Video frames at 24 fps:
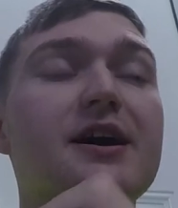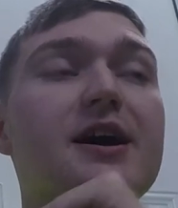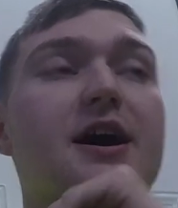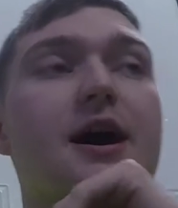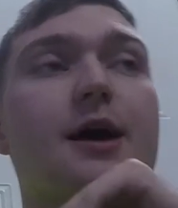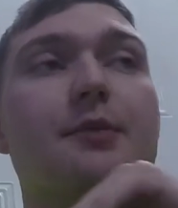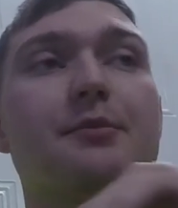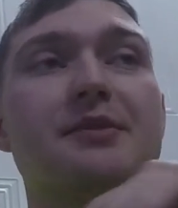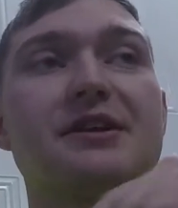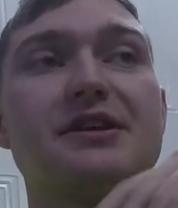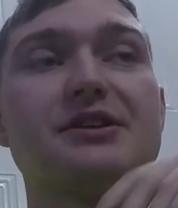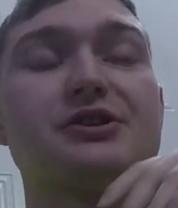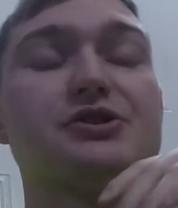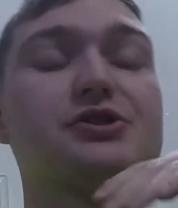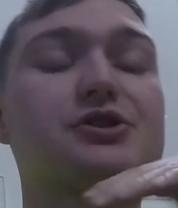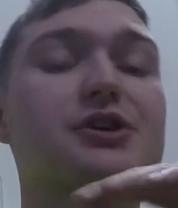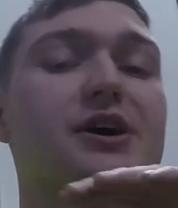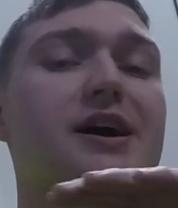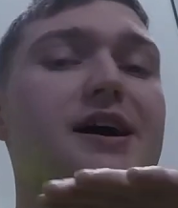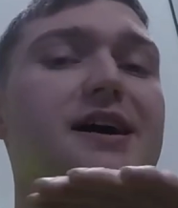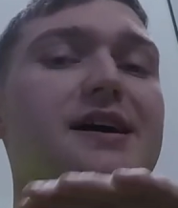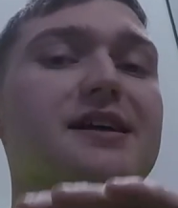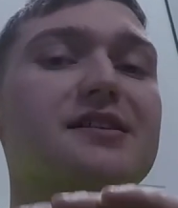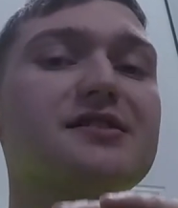I'm going to
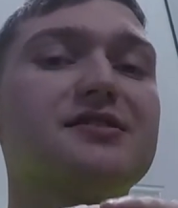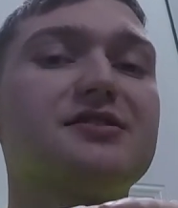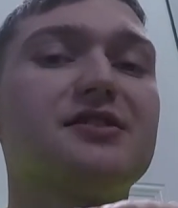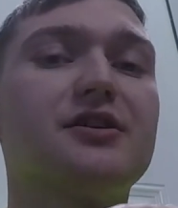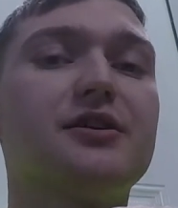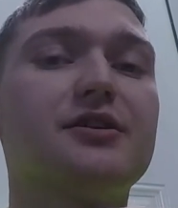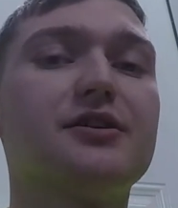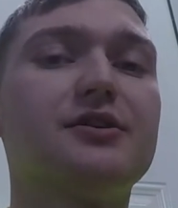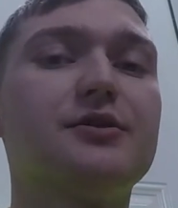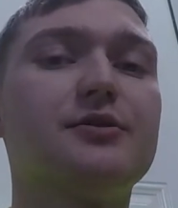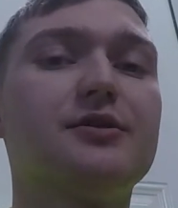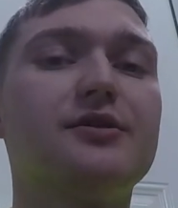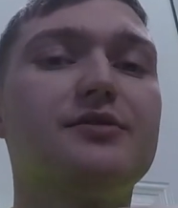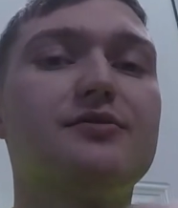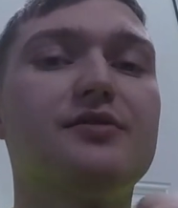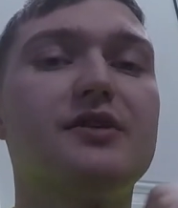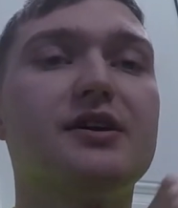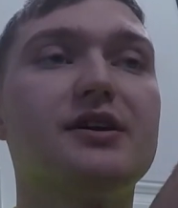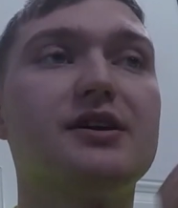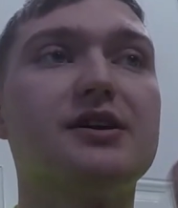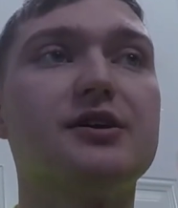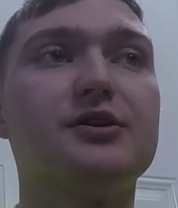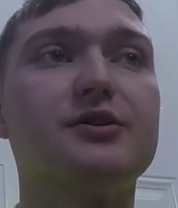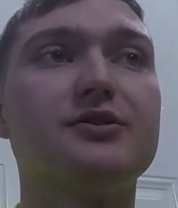try and start doing
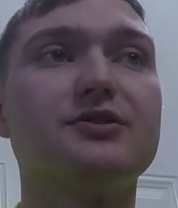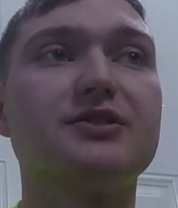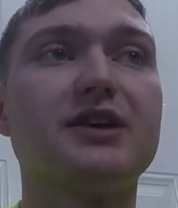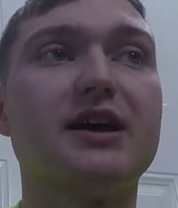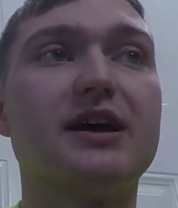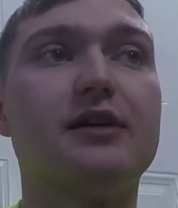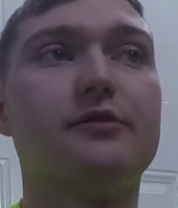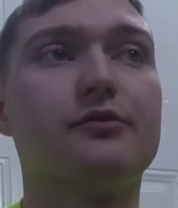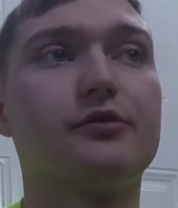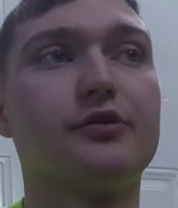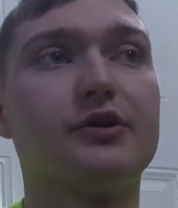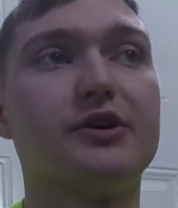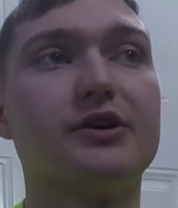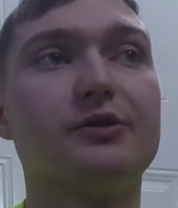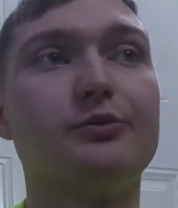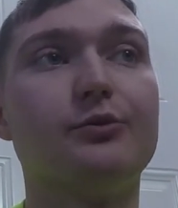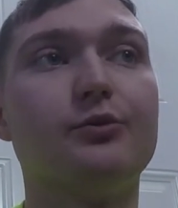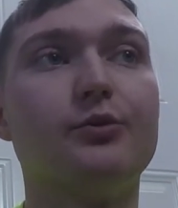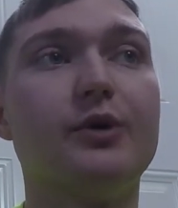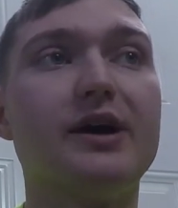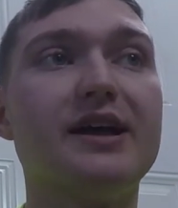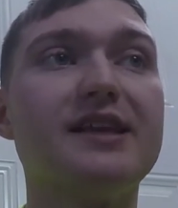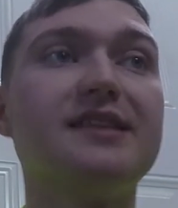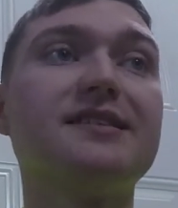videos every
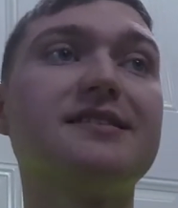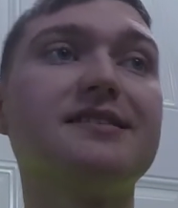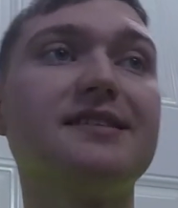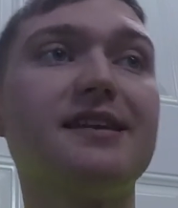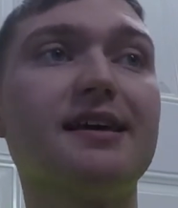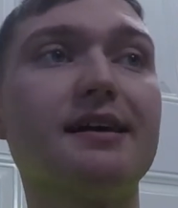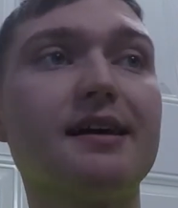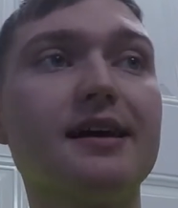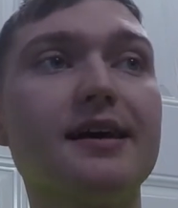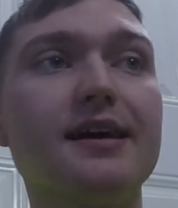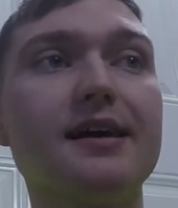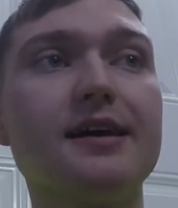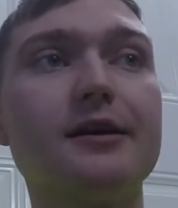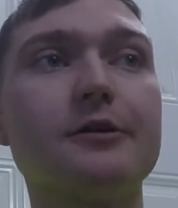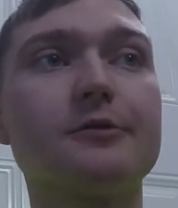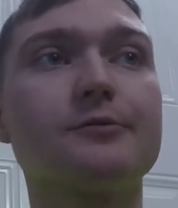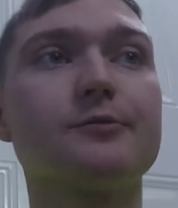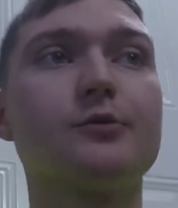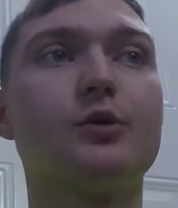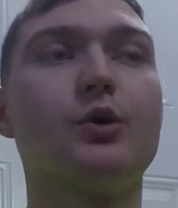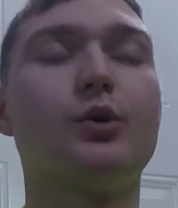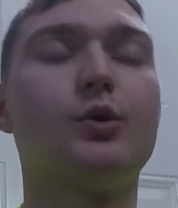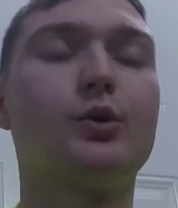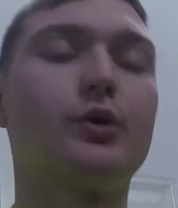Wednesday
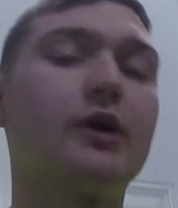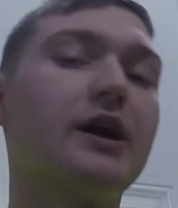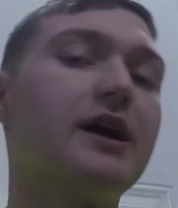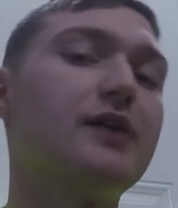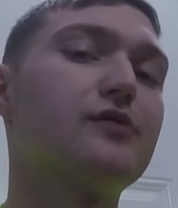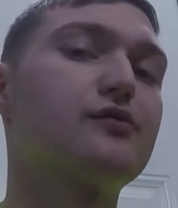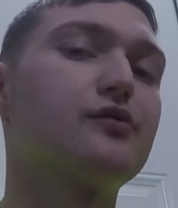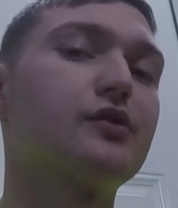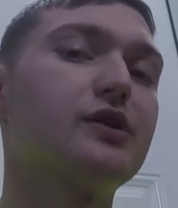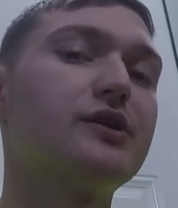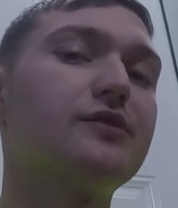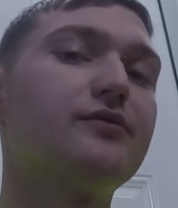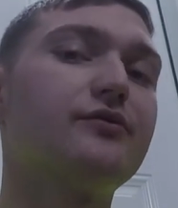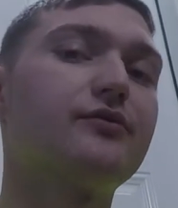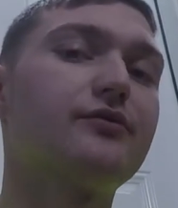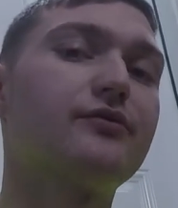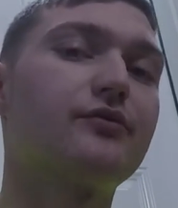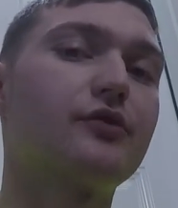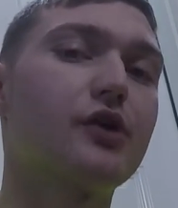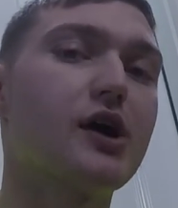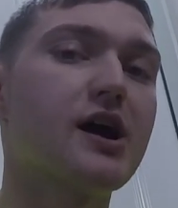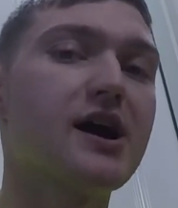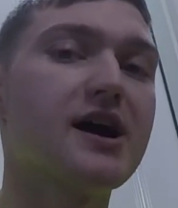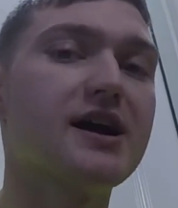or every
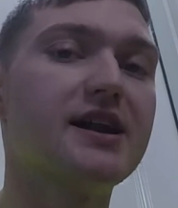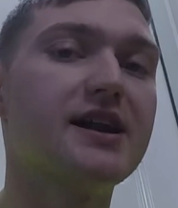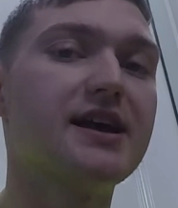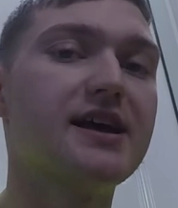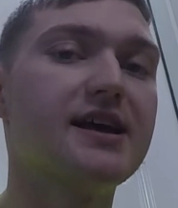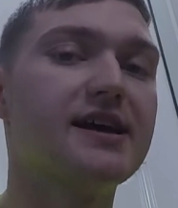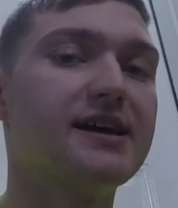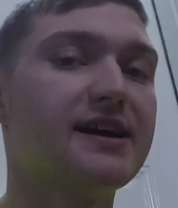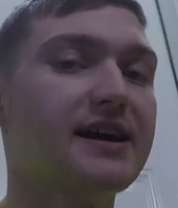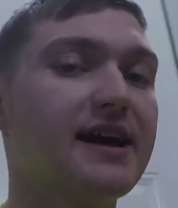Friday.